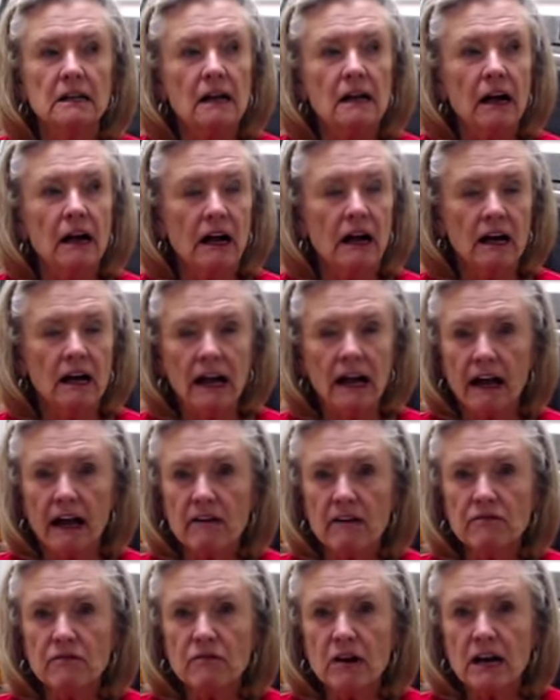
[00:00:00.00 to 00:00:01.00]

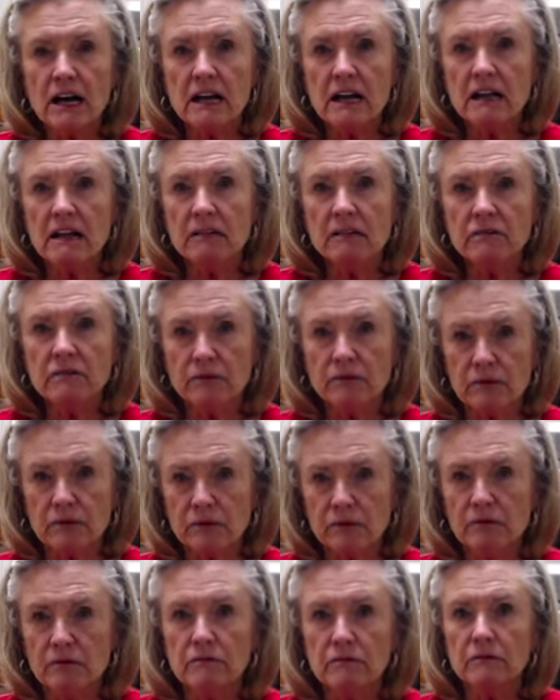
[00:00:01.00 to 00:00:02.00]
halfway
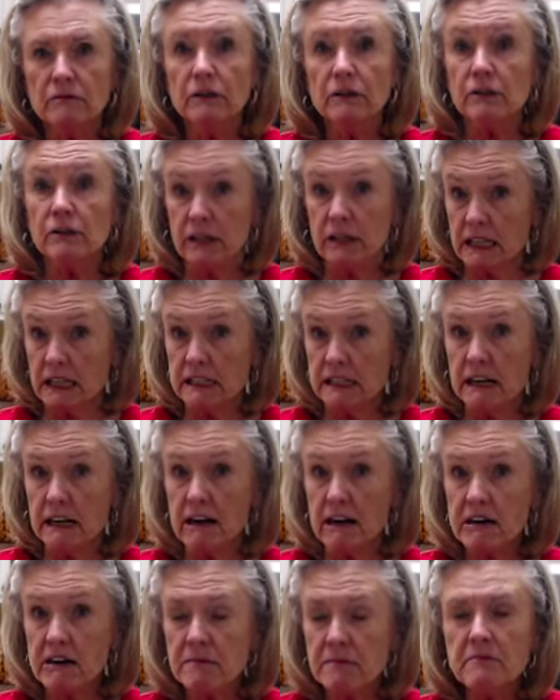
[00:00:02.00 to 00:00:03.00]
through the cooking
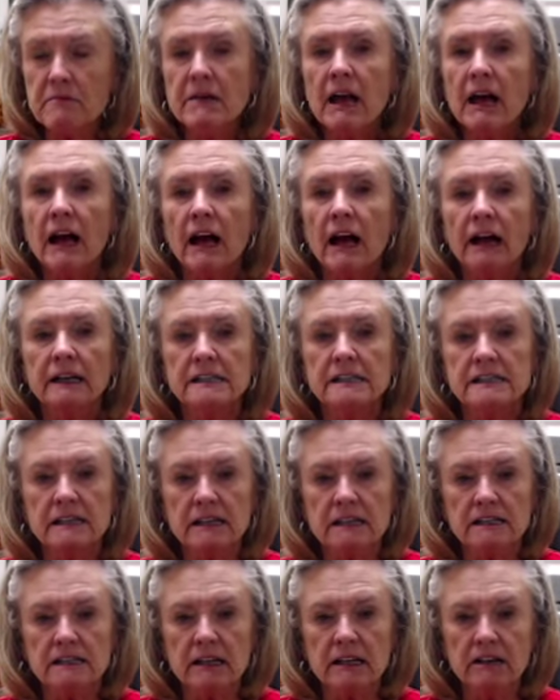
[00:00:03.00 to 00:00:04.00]
time. And since
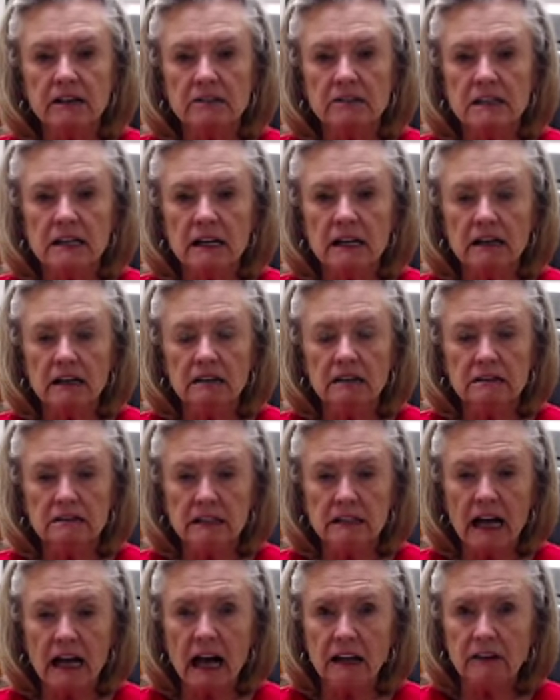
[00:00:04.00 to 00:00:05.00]
they're
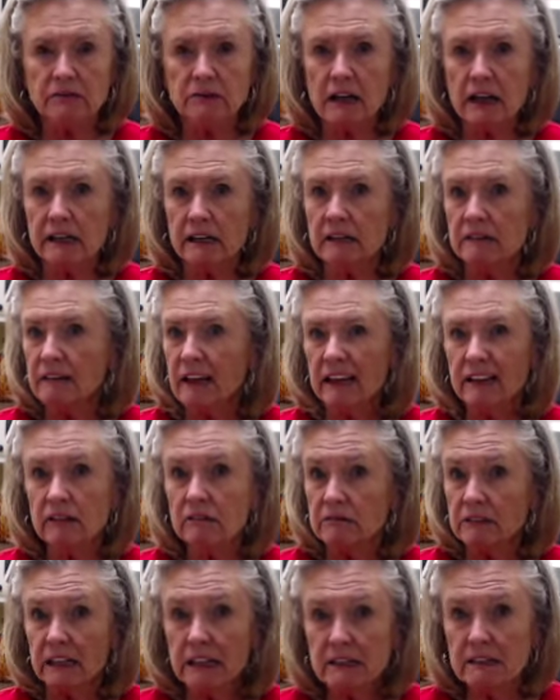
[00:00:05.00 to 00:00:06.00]
dehydrated, they don't
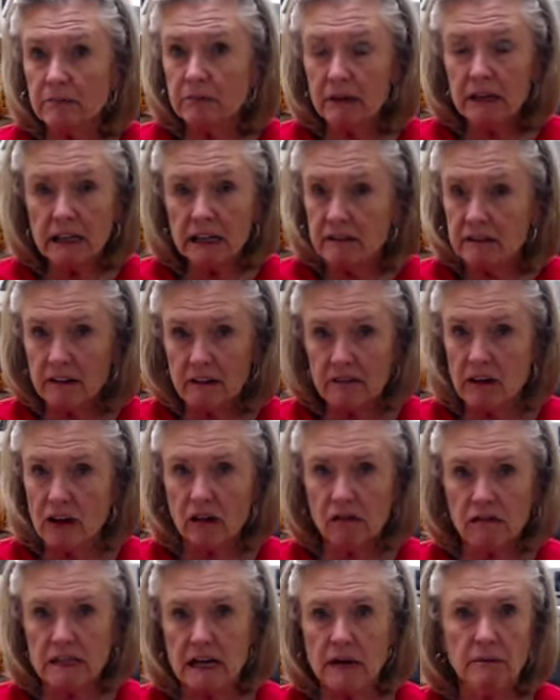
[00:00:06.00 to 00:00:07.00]
need to be in there the whole
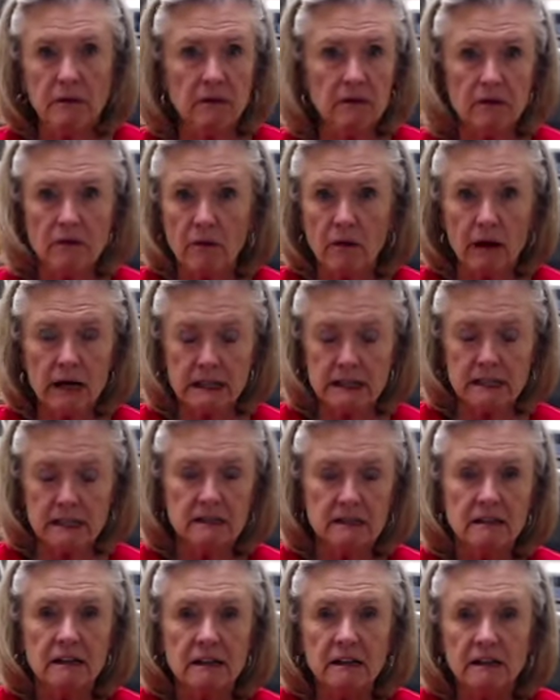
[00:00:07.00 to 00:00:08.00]
time. Otherwise,
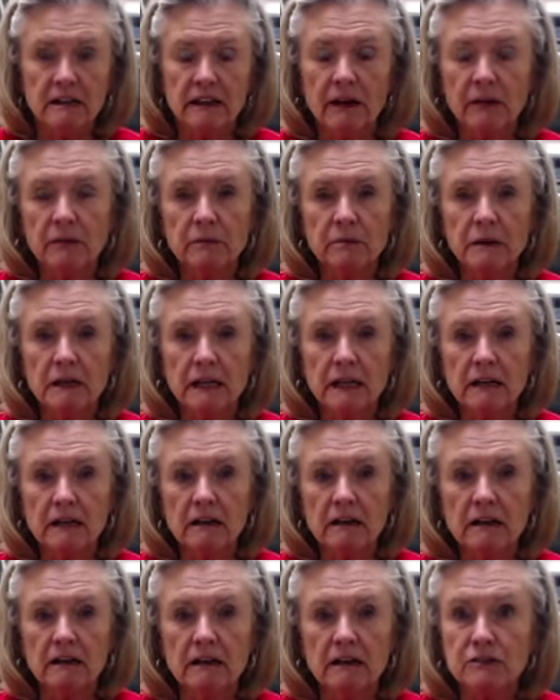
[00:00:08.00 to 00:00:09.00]
they would be
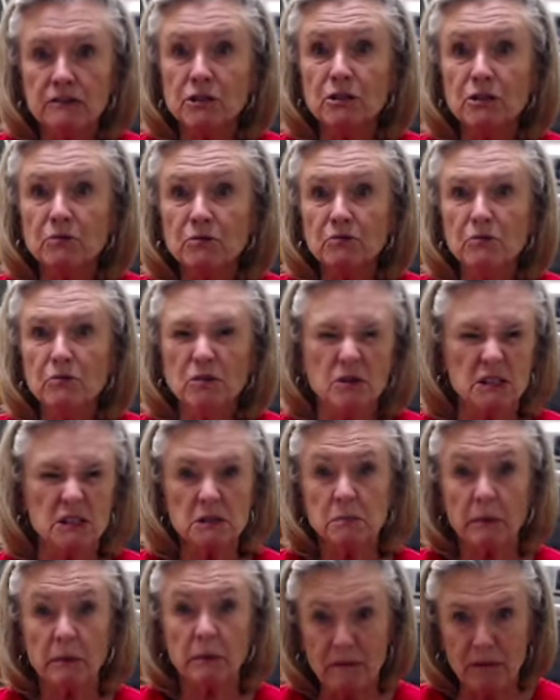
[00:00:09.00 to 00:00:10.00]
too
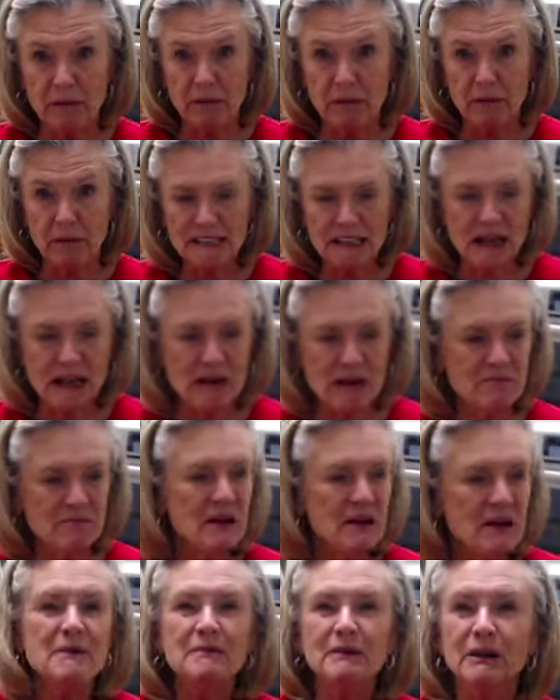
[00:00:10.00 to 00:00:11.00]
crispy by the time
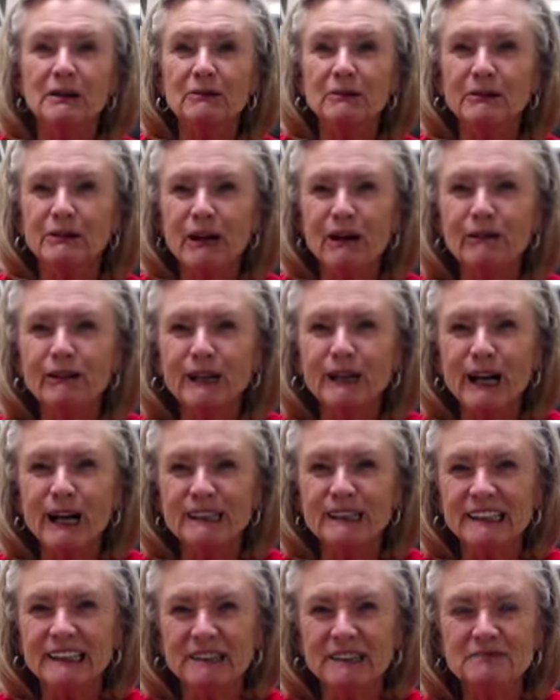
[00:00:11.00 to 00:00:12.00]
the granola got
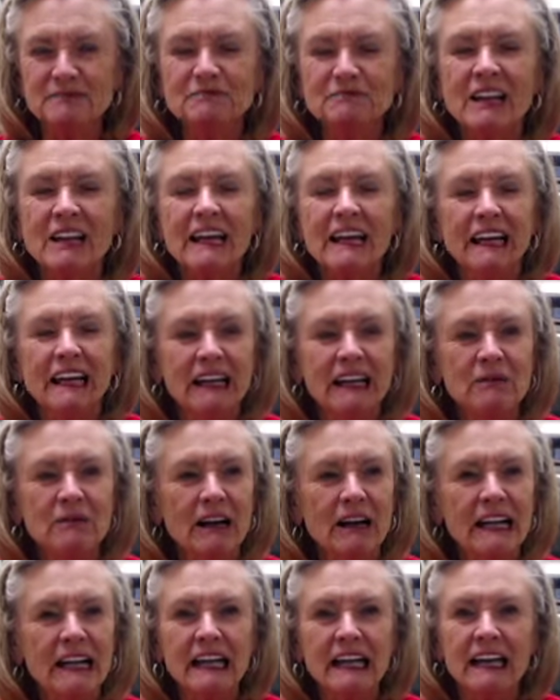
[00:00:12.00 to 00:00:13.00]
done. Anyway,
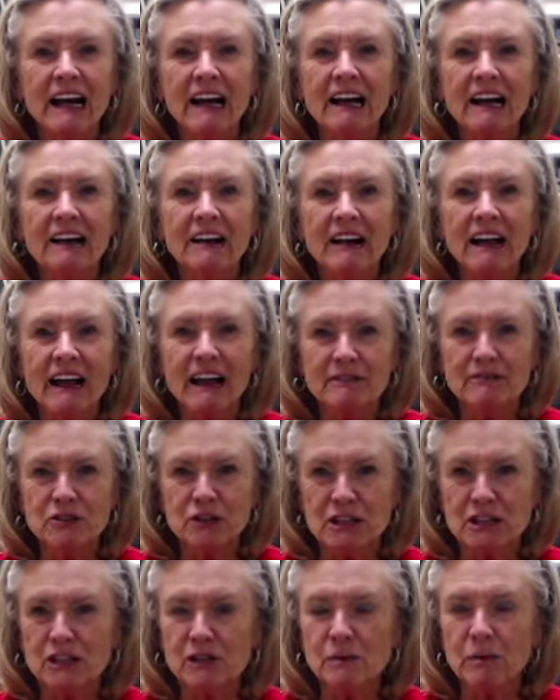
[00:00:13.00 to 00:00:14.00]
and I have
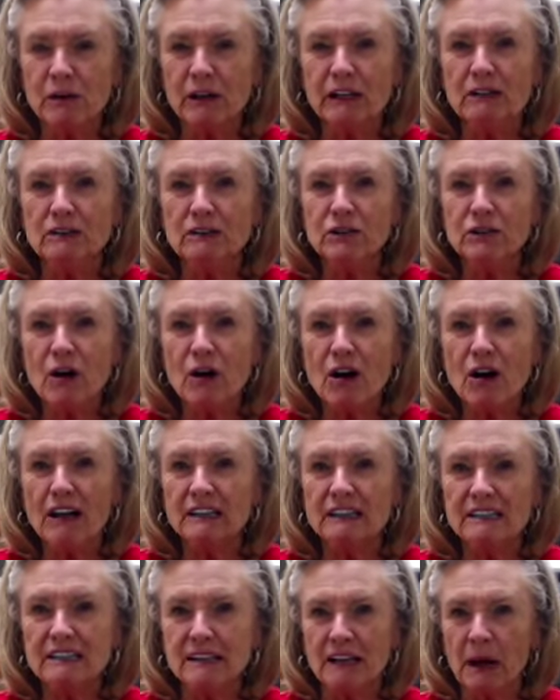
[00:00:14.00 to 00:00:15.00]
just sprinkled on
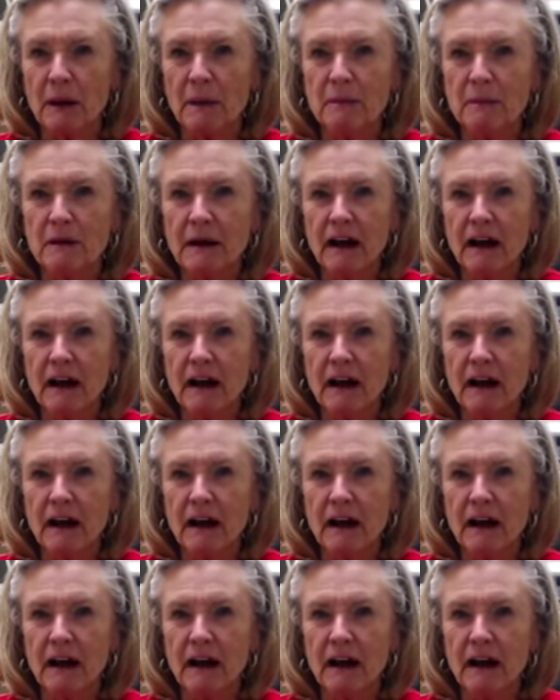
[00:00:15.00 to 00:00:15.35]
some